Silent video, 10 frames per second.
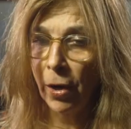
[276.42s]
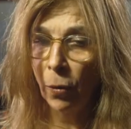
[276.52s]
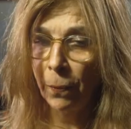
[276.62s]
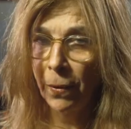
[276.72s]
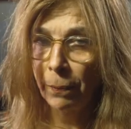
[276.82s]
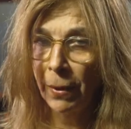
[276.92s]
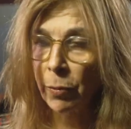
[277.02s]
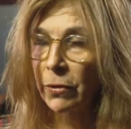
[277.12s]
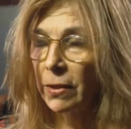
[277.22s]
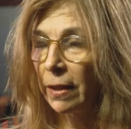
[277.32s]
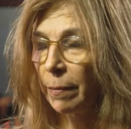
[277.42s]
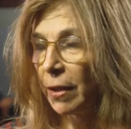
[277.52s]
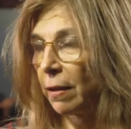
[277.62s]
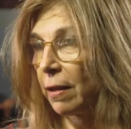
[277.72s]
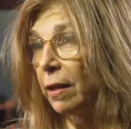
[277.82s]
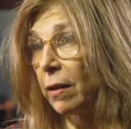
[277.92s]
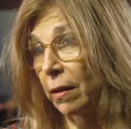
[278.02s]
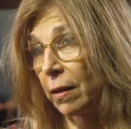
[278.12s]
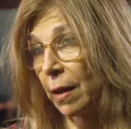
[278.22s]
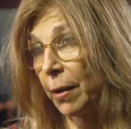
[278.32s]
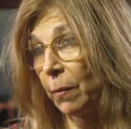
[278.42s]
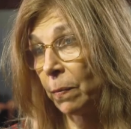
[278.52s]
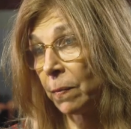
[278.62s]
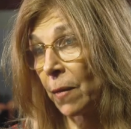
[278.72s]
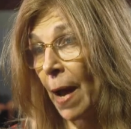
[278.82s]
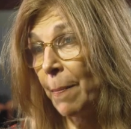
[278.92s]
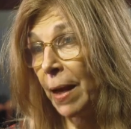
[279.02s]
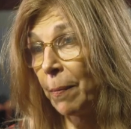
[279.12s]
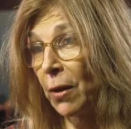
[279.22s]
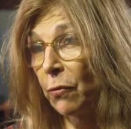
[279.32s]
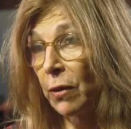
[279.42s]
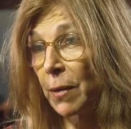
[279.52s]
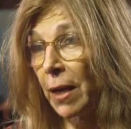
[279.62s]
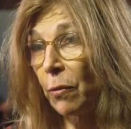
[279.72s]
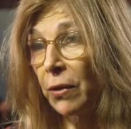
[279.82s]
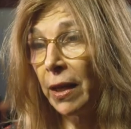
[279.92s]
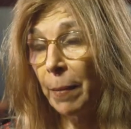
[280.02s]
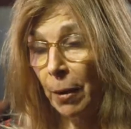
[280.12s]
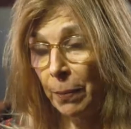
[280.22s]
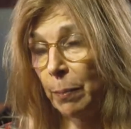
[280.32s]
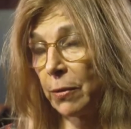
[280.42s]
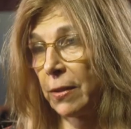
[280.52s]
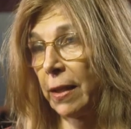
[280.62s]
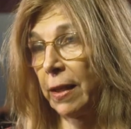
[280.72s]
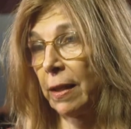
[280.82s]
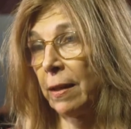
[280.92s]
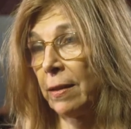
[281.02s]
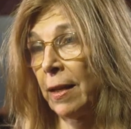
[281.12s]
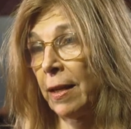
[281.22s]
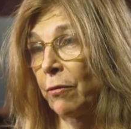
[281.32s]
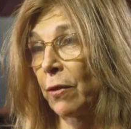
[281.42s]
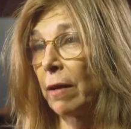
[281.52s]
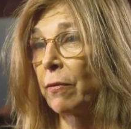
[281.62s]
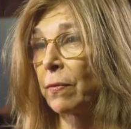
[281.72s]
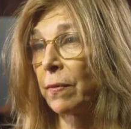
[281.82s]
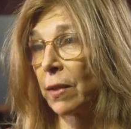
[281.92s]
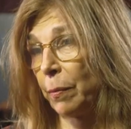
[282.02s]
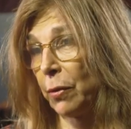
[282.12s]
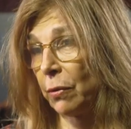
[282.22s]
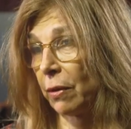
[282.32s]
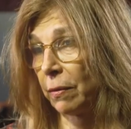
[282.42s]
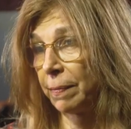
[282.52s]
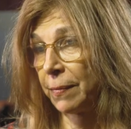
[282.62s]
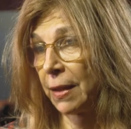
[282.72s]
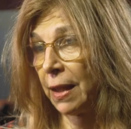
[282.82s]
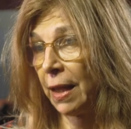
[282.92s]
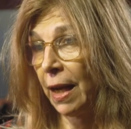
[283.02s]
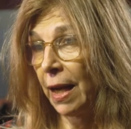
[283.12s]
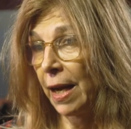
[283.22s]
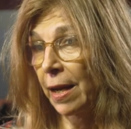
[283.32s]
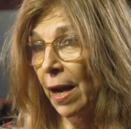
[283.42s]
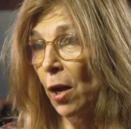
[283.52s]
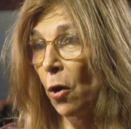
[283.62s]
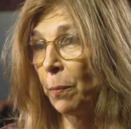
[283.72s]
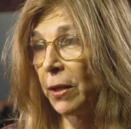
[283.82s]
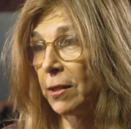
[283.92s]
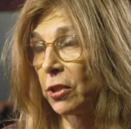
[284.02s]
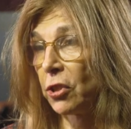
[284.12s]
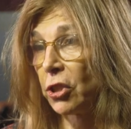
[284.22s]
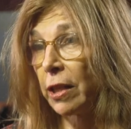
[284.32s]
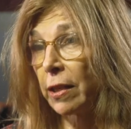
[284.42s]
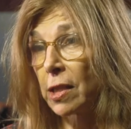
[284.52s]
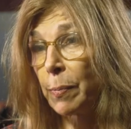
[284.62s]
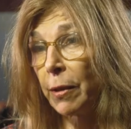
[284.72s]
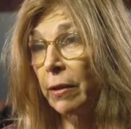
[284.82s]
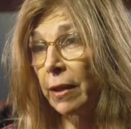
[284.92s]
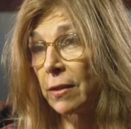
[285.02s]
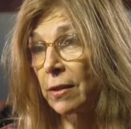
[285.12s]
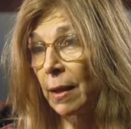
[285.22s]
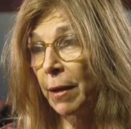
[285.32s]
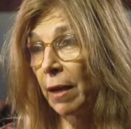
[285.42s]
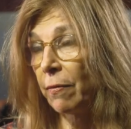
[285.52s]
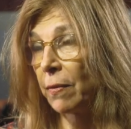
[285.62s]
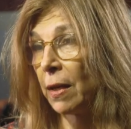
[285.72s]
I hope that people see them in the theater. I mean, I make my film, I don't think about people sitting in front of the computer. I hope that it's a shared experience. I mean,